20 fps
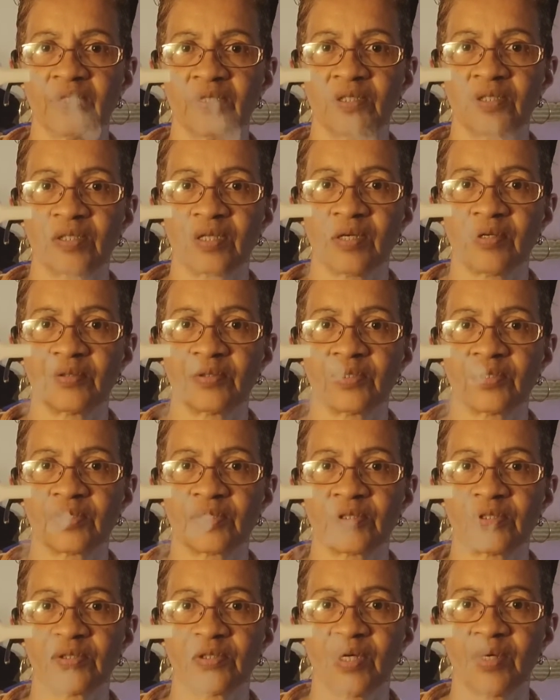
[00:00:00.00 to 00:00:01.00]
look how
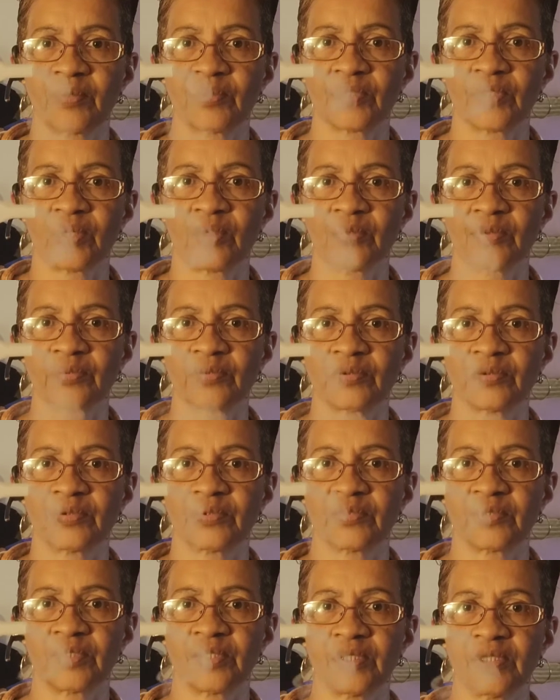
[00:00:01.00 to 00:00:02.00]
it go.
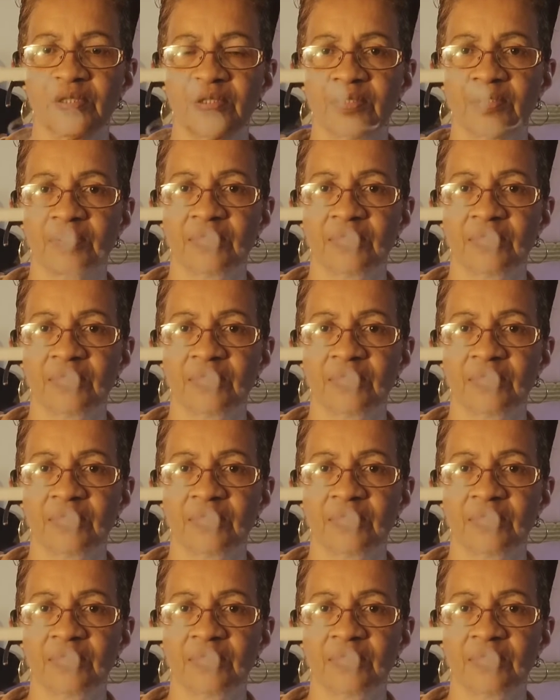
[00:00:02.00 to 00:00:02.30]
You see it?